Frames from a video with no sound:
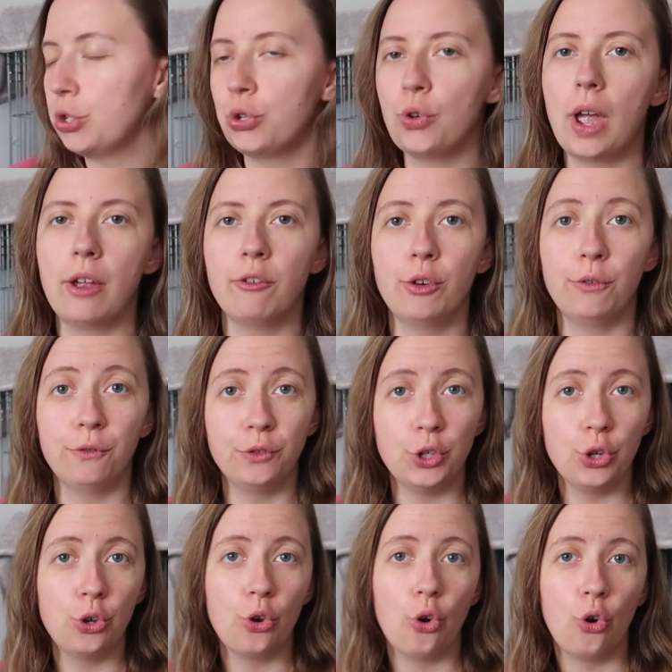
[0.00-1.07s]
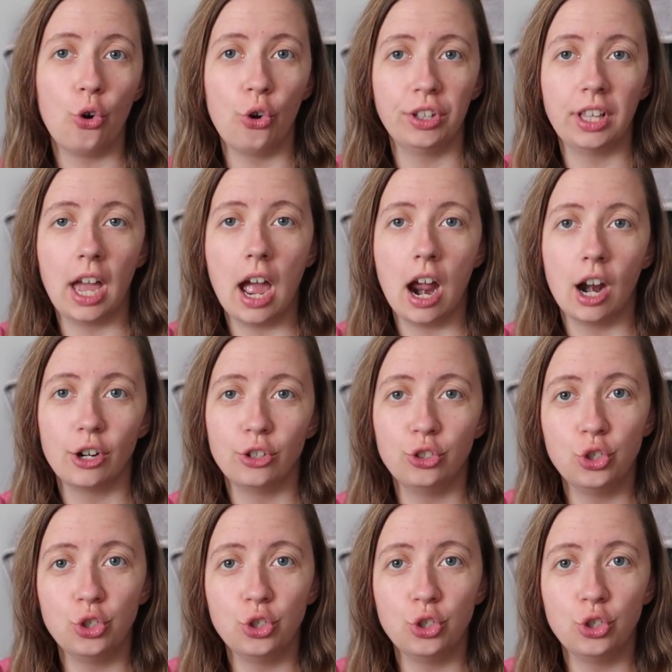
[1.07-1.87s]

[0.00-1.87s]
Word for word: do a review on our